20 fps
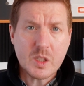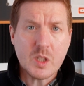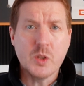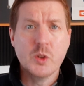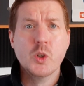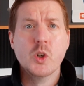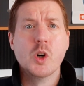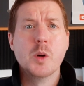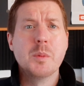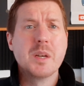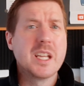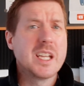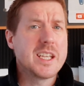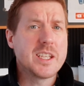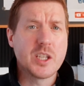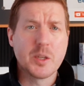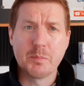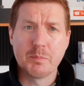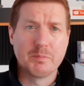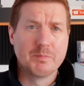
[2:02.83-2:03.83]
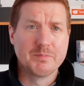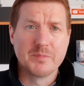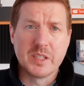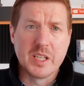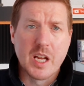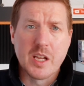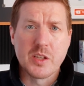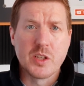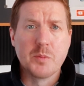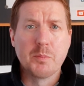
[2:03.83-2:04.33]
normally
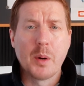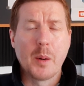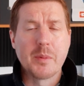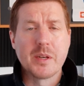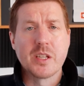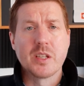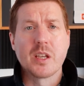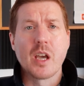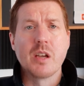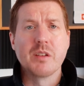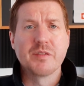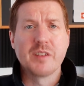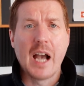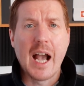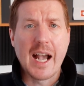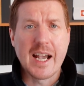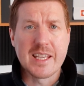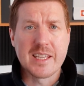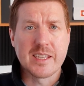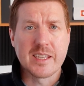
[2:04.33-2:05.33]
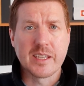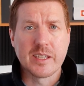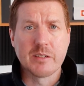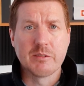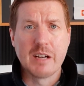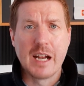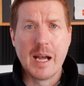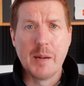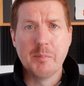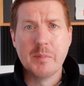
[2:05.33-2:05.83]
you'd probably go for 8 gig of
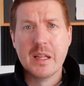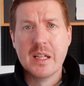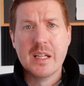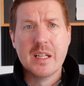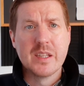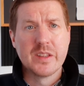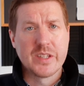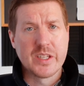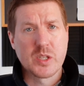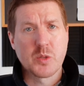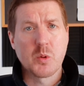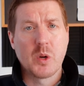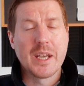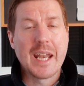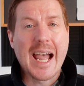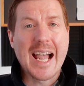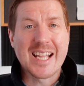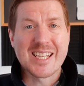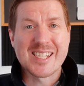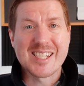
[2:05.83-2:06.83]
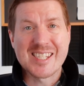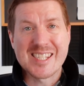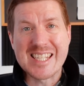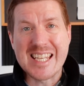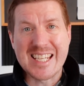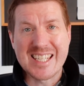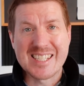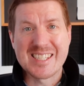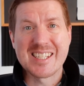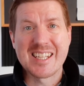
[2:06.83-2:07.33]
RAM. This one has
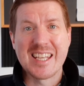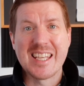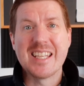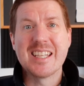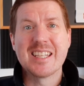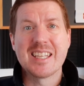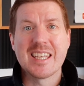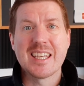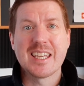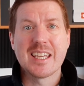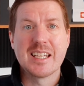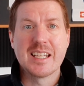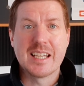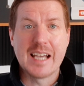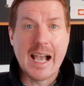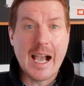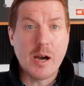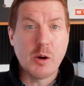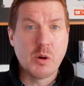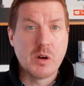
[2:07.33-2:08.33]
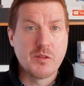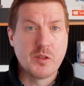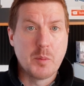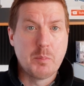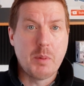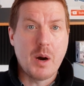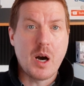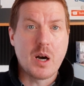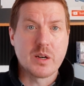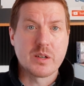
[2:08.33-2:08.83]
16 gig in it out of the
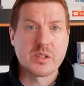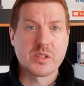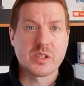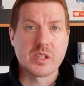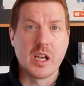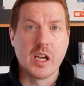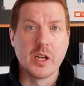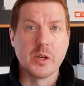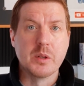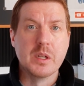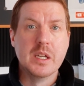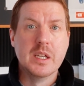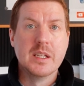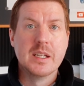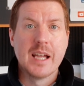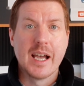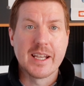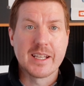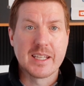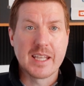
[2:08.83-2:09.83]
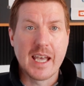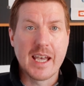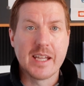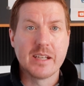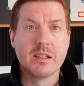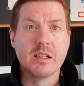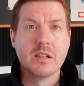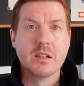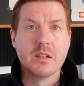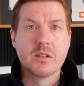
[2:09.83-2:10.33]
box. So
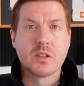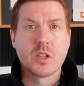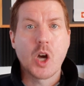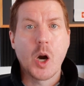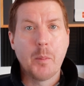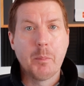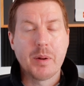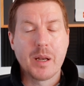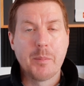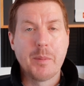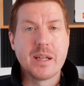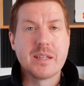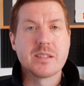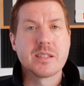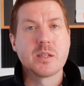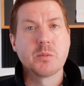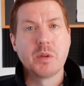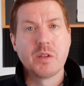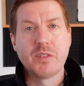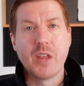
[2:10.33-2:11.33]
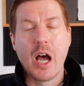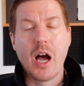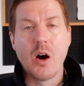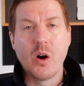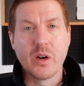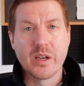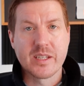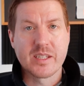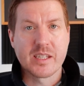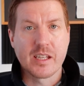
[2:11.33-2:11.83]
again, complemented with that
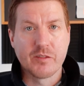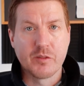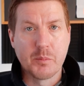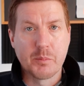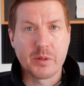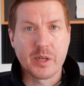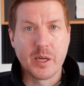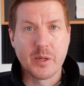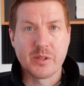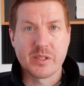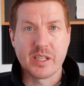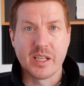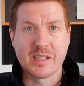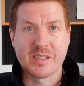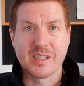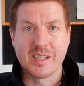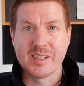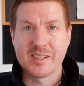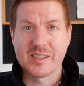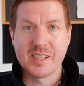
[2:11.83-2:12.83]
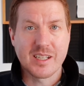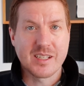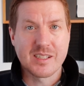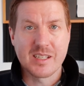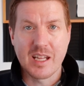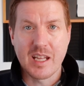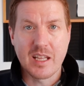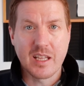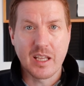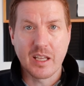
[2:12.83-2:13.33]
i7 processor,
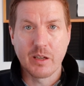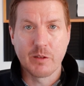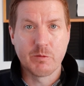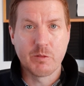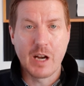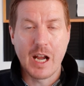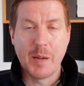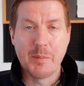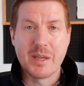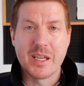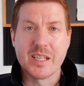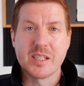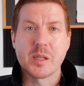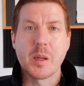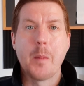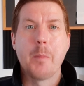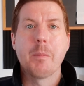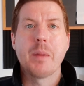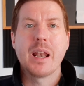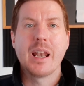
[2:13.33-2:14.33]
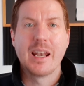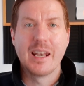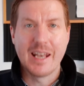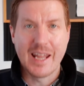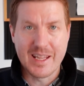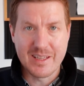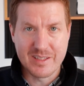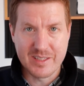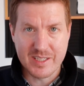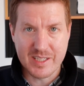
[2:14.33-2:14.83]
16 gig of RAM is
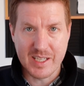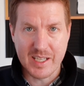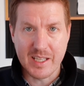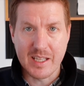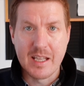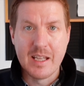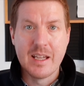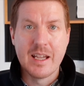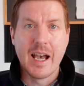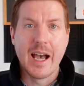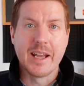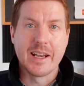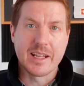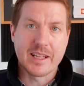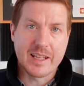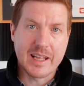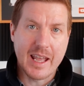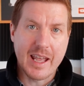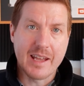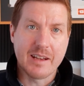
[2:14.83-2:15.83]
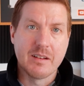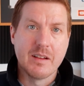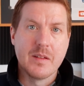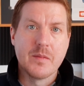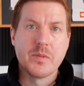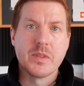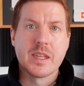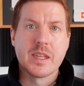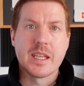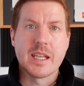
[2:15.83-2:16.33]
plenty. And again,
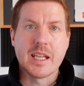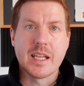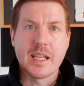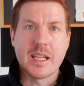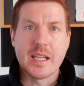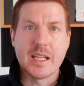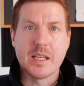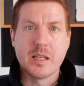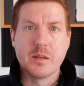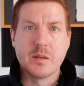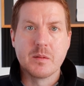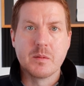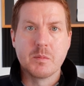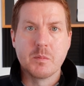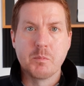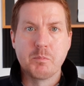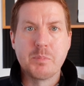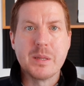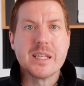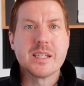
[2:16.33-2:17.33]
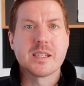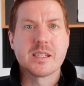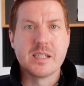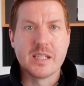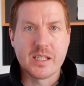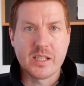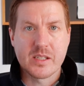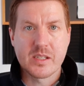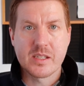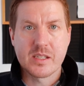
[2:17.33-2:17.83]
in
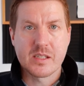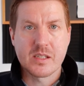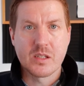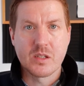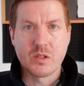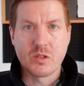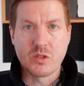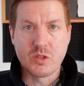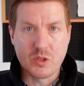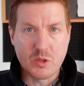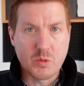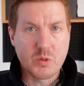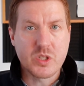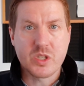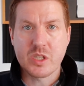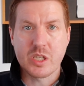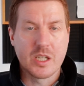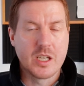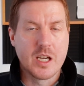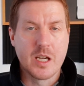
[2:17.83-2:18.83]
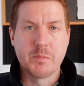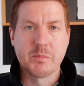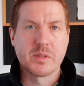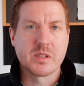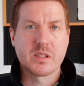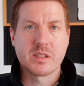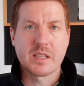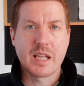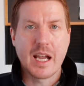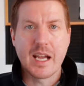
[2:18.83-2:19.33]
business use
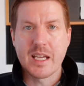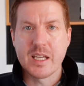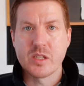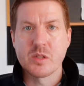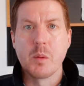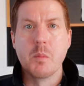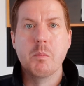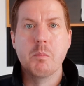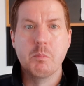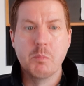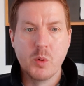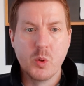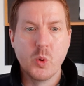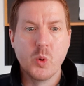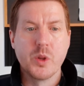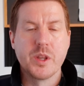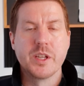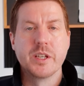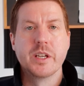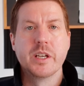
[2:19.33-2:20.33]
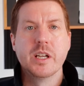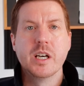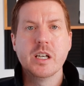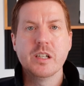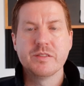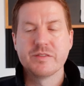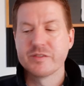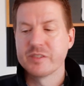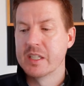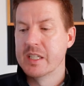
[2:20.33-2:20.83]
terms, that is more than
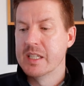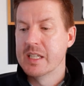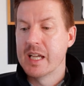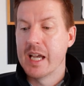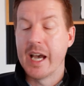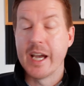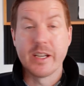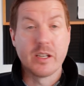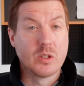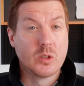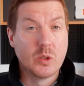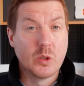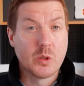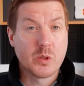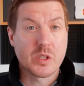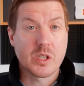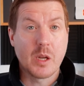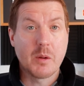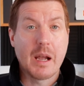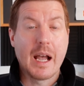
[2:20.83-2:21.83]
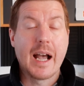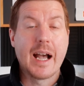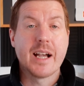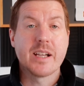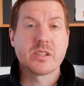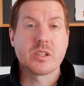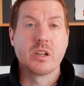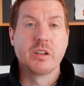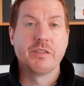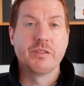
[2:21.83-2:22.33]
enough. And it also
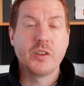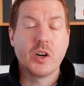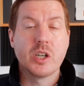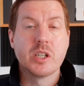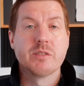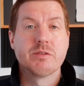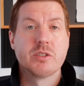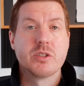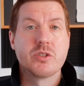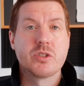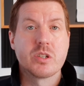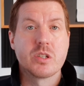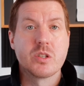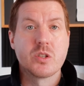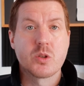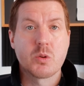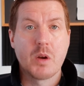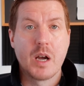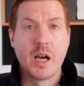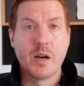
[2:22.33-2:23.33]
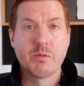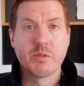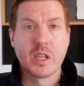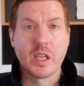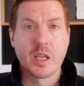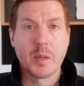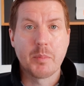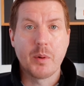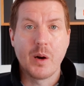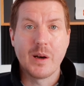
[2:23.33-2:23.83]
has a 512
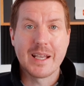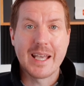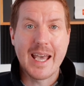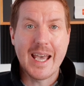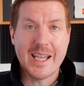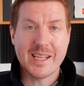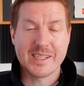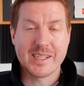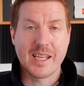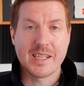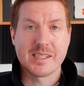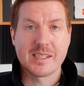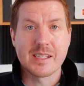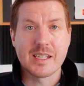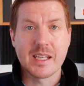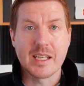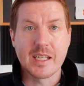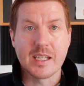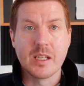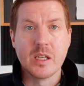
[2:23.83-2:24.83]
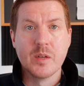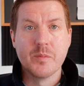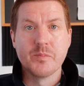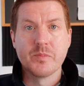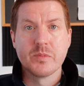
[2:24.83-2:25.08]
gigabyte SSD